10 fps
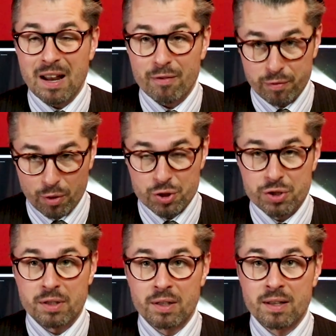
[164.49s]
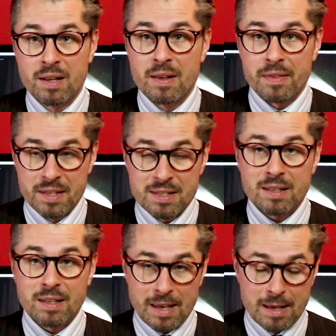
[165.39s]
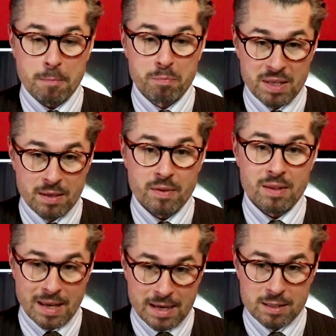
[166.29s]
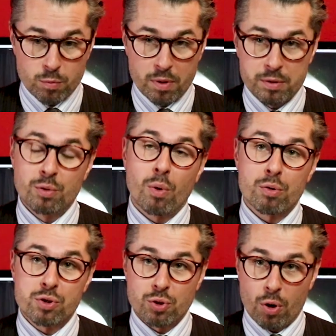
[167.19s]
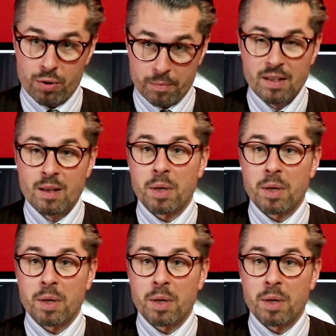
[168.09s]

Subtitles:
Unfortunately, this can be the case with new old stock.